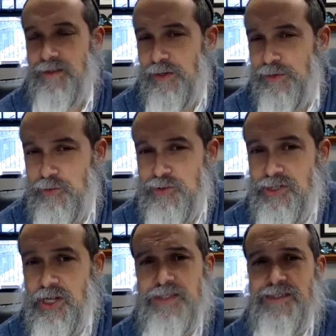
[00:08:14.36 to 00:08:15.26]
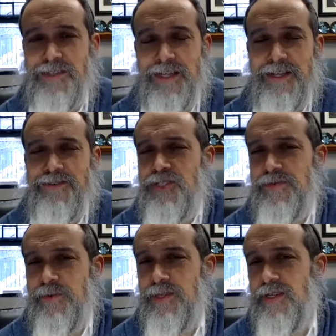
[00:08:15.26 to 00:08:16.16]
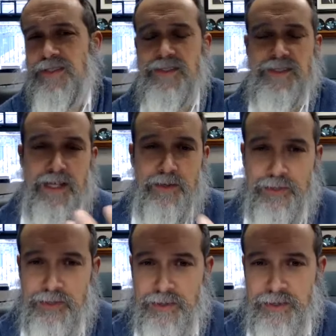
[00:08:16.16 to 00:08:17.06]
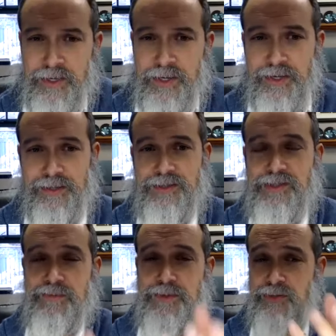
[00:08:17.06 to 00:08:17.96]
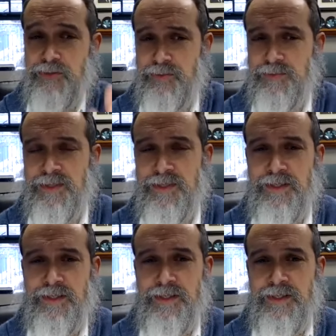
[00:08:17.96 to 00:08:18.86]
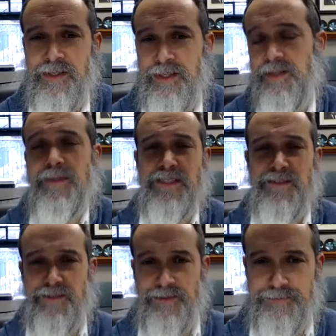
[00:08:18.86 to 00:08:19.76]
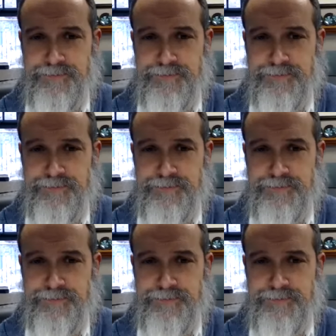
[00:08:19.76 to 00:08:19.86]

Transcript: That, those nuts, the energy from the nuts is now subsumed in the mitzvah.